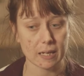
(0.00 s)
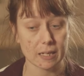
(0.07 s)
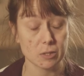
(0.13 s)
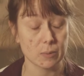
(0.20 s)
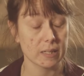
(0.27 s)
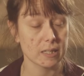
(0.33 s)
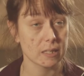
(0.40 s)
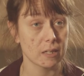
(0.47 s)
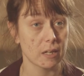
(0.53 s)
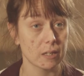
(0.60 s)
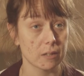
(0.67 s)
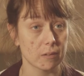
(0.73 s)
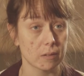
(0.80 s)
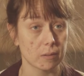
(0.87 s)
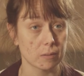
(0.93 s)
a
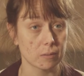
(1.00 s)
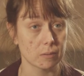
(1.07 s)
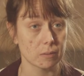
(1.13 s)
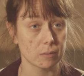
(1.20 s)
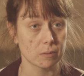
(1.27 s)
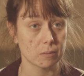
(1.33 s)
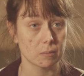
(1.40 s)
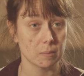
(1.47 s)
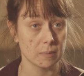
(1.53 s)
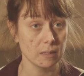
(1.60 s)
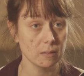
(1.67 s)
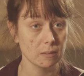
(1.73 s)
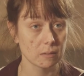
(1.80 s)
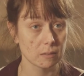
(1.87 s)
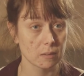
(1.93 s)
29-year-old
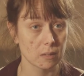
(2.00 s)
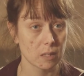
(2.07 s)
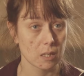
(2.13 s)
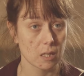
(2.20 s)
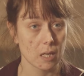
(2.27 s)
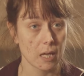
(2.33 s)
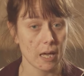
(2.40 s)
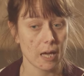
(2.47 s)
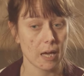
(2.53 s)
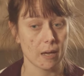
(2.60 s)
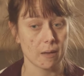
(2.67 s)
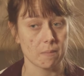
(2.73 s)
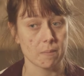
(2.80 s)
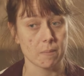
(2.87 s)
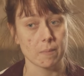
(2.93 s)
woman
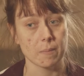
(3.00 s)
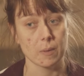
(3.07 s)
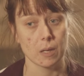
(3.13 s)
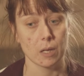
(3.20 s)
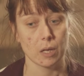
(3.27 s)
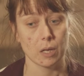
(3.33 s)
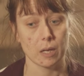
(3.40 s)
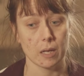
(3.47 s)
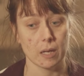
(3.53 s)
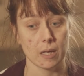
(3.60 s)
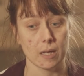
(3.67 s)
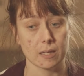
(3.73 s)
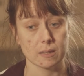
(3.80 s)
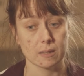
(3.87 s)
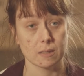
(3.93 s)
um,
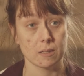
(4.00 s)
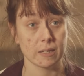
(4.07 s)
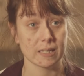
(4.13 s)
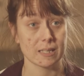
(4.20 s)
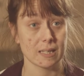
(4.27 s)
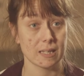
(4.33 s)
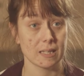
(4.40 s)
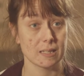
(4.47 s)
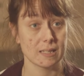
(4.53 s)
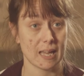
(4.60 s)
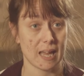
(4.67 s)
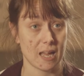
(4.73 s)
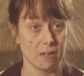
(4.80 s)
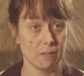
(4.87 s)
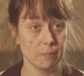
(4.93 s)
it's
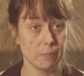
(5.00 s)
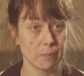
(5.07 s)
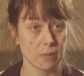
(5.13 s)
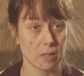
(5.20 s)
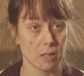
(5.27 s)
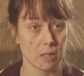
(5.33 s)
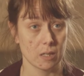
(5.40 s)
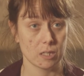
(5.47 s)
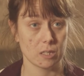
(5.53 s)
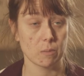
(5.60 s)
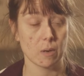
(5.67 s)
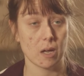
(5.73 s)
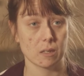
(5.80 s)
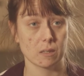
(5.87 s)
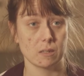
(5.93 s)
1910. She
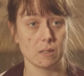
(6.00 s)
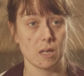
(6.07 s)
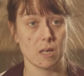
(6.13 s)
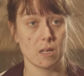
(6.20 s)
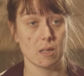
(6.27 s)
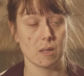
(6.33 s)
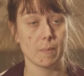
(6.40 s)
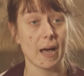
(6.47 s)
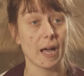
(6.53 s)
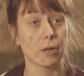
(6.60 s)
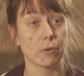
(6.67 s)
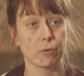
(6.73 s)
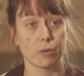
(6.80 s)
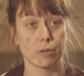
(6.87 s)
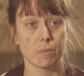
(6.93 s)
works in the
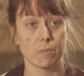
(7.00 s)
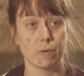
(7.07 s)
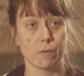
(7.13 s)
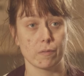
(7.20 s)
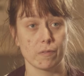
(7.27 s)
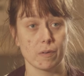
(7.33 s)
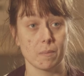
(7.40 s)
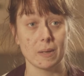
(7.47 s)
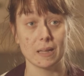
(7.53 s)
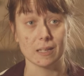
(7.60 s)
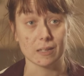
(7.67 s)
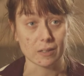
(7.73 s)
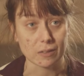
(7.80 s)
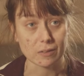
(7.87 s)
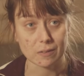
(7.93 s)
back room of a
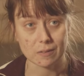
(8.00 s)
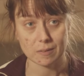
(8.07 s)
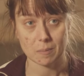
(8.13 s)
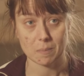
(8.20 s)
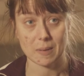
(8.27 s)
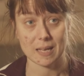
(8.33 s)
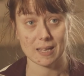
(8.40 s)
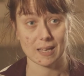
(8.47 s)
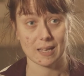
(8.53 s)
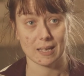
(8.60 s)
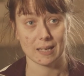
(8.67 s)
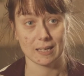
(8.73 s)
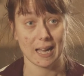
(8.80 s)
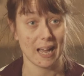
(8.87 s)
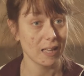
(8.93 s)
milliner's
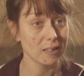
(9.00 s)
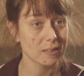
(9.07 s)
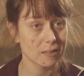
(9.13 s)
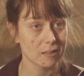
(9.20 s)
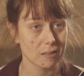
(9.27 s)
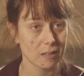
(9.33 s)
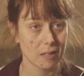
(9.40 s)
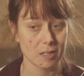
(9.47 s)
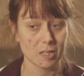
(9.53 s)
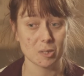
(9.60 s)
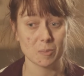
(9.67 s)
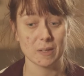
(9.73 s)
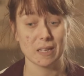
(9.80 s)
making hats. She's